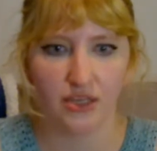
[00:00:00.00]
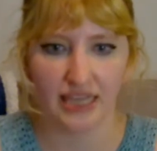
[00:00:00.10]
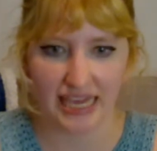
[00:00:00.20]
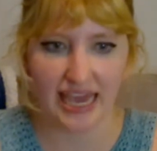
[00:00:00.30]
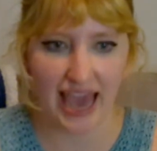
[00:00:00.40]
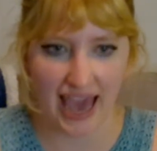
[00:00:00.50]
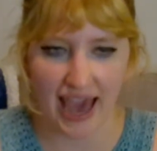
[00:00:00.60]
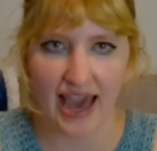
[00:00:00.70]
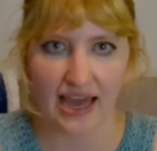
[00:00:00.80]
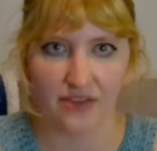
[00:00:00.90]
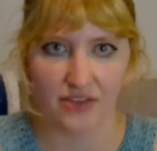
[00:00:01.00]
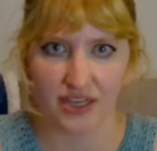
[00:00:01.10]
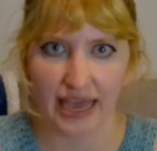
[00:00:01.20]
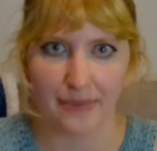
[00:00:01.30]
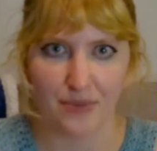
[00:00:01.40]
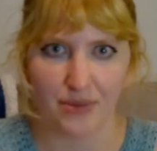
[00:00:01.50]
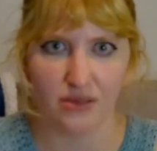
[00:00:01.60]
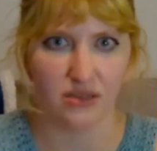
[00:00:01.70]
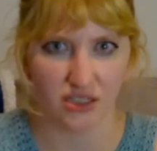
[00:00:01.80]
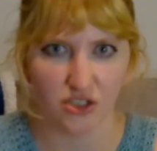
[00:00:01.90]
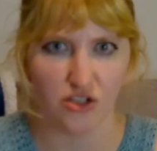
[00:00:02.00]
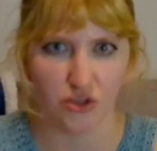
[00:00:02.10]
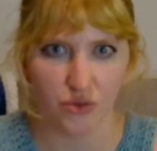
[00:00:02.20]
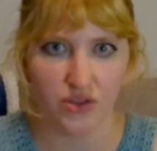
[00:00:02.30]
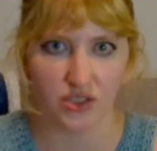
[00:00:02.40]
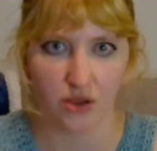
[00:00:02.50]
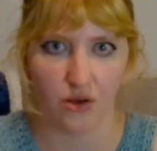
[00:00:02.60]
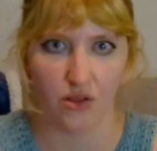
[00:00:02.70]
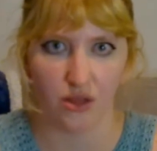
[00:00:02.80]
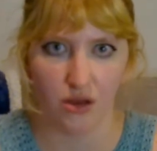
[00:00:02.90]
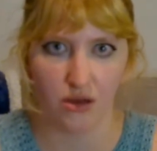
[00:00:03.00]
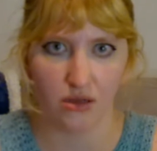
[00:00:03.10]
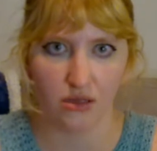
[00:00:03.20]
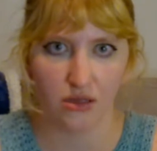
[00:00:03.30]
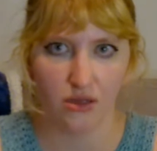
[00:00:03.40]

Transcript: he had the capability to do this all along.